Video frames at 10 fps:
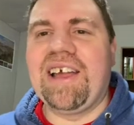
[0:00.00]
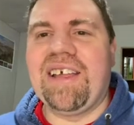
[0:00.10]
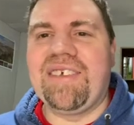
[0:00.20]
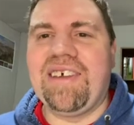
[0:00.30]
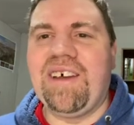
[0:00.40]
I
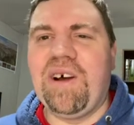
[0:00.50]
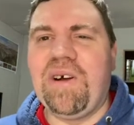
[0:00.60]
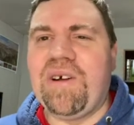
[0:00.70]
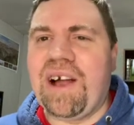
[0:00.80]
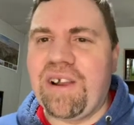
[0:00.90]
said,
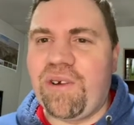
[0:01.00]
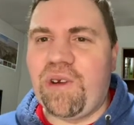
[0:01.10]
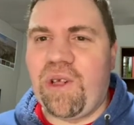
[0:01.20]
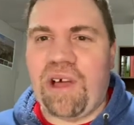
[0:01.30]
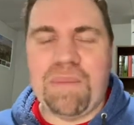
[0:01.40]
oh, I don't
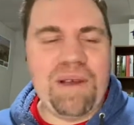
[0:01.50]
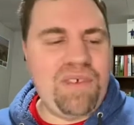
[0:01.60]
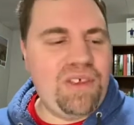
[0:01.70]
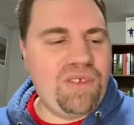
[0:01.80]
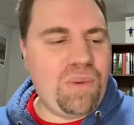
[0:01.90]
know a lot about
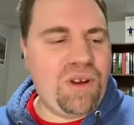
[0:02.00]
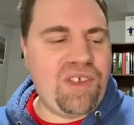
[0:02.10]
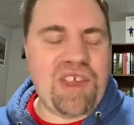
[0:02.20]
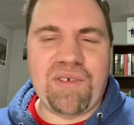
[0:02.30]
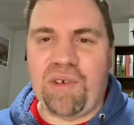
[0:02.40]
Venus and Mars.
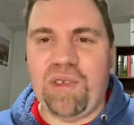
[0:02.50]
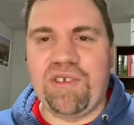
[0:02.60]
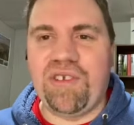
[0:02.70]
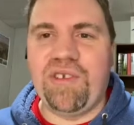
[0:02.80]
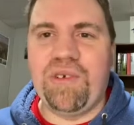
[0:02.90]
I think I only
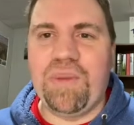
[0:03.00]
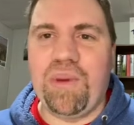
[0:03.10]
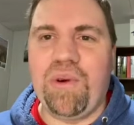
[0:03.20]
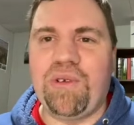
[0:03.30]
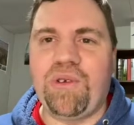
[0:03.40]
listened to it maybe
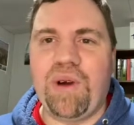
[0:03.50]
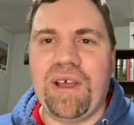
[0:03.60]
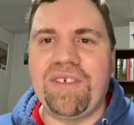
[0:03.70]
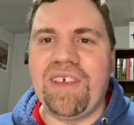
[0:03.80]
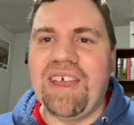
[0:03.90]
once or
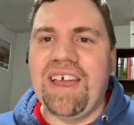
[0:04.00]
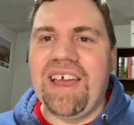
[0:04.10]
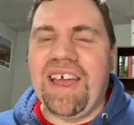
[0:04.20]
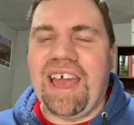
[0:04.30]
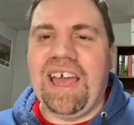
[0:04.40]
twice
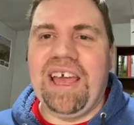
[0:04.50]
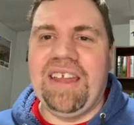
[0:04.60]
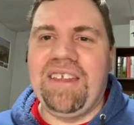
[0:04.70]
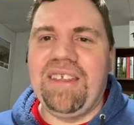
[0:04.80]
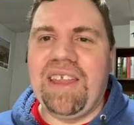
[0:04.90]

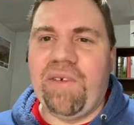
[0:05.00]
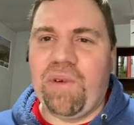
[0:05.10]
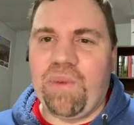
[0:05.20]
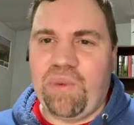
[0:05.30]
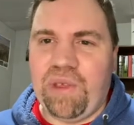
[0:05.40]
and never
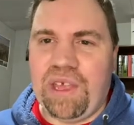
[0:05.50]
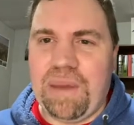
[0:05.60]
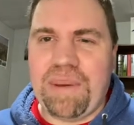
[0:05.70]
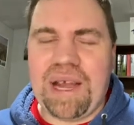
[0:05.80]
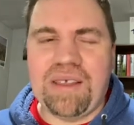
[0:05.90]
really
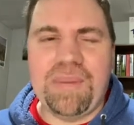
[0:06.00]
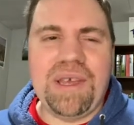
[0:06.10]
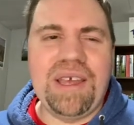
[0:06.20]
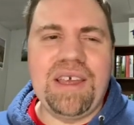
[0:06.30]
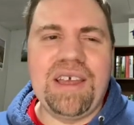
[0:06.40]
impacted
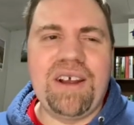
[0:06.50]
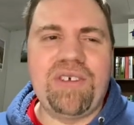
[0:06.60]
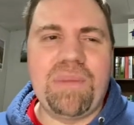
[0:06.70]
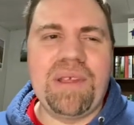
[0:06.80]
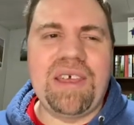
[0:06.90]
me or
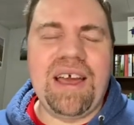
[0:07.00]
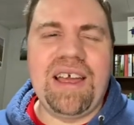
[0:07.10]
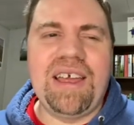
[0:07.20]
something like that.